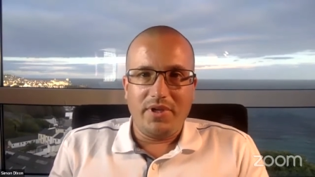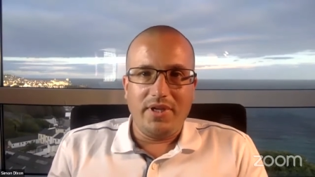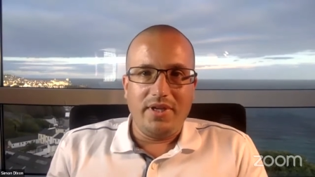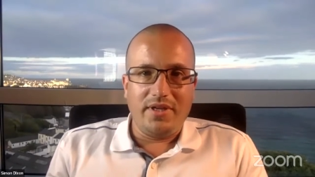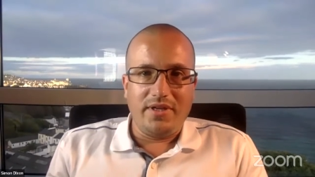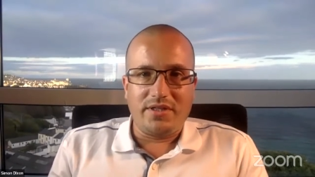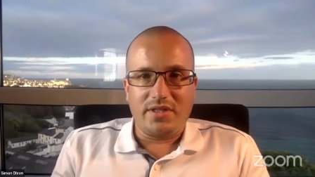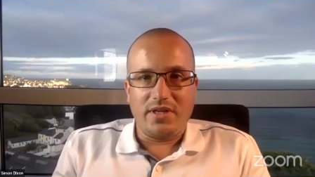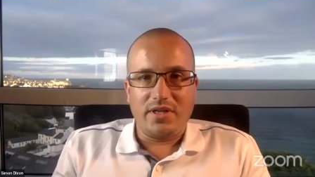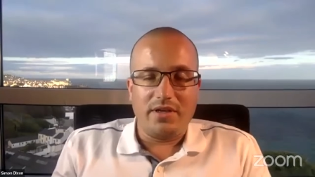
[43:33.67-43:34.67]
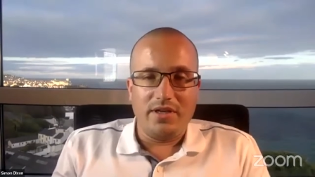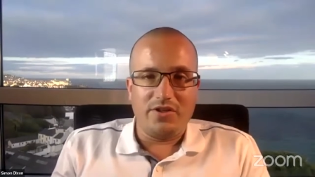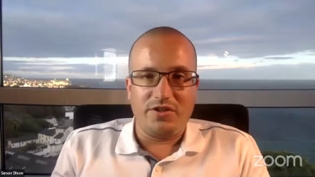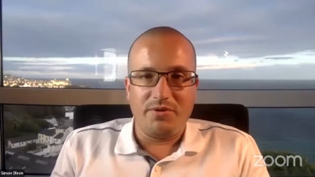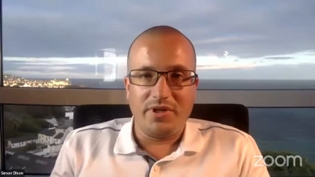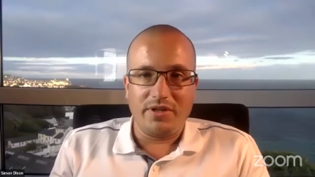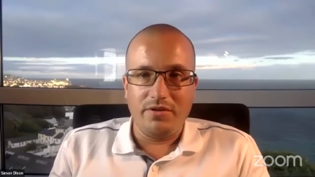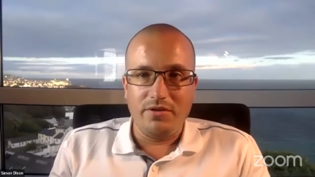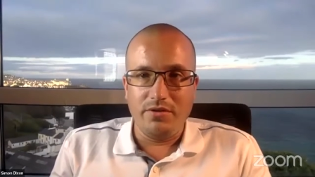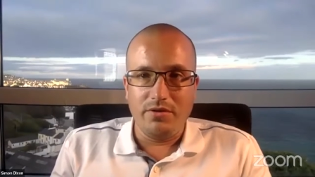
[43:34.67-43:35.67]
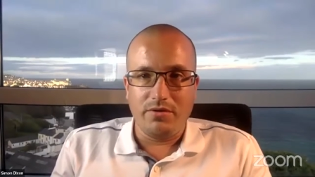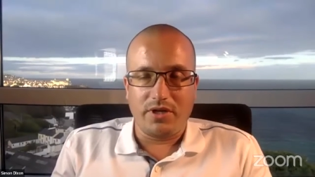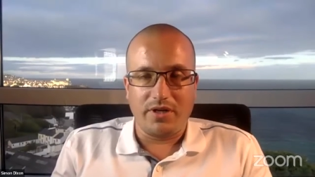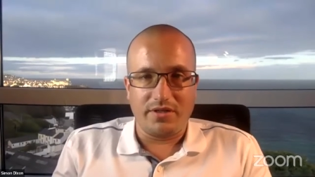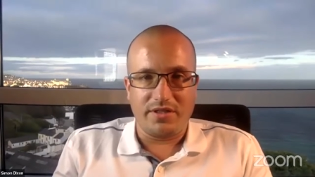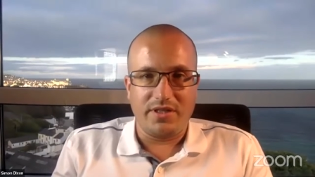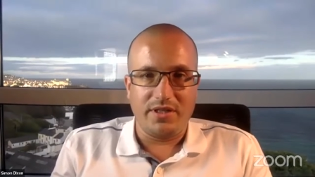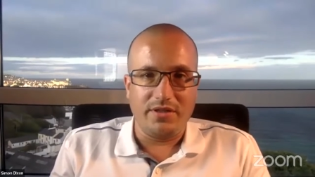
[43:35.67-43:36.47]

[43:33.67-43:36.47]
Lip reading: is issuing a new currency,